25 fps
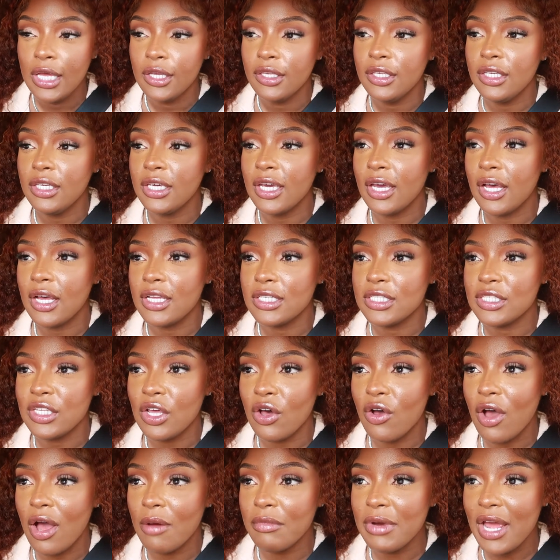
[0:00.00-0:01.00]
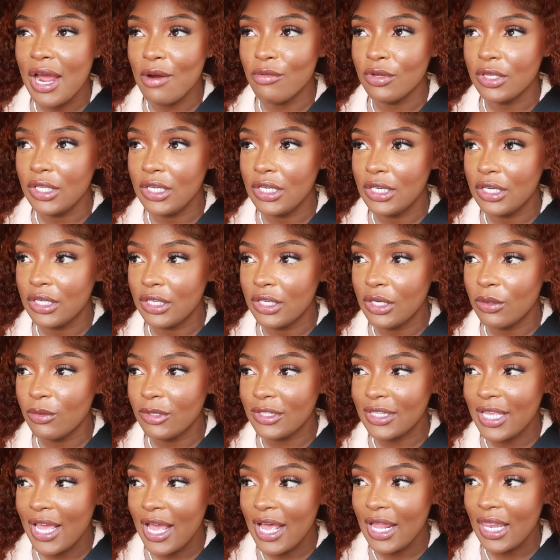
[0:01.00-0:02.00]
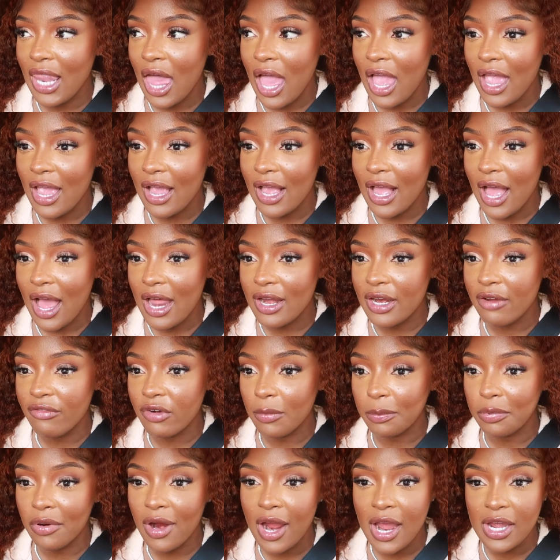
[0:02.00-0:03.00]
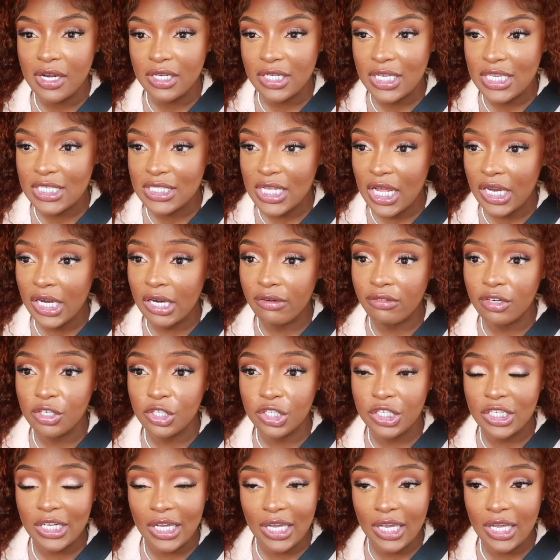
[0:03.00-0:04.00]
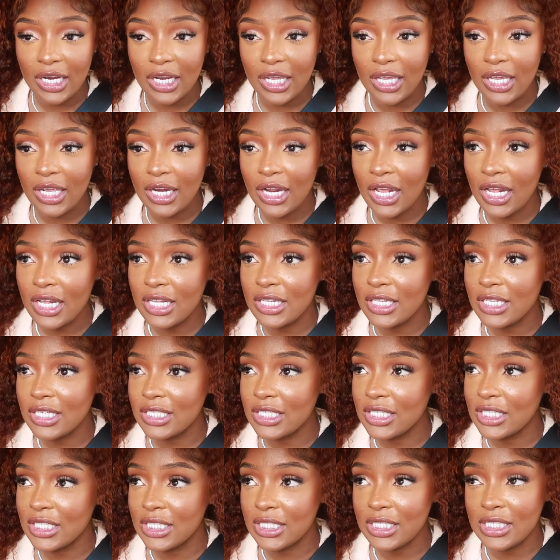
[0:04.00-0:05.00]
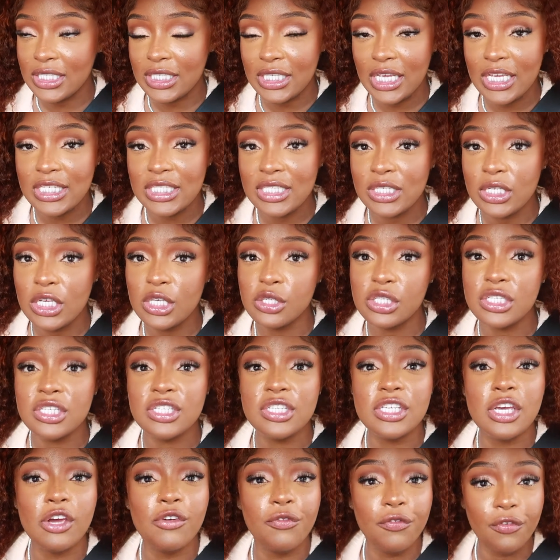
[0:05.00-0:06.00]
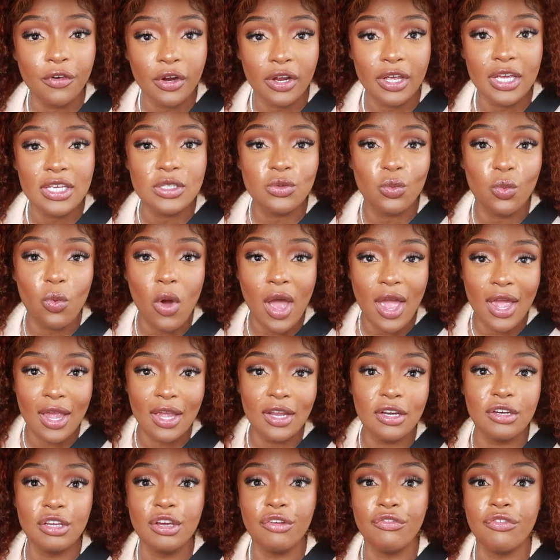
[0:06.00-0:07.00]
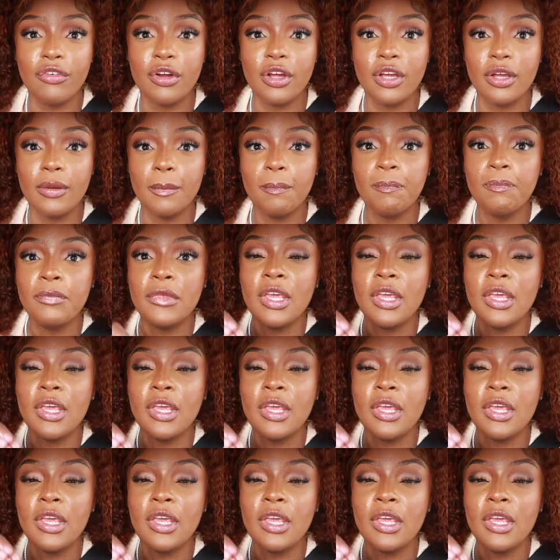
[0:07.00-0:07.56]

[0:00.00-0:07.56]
yeah so i'm not really good with that like i never practiced i never did it it's, just, it's, it's different it's way different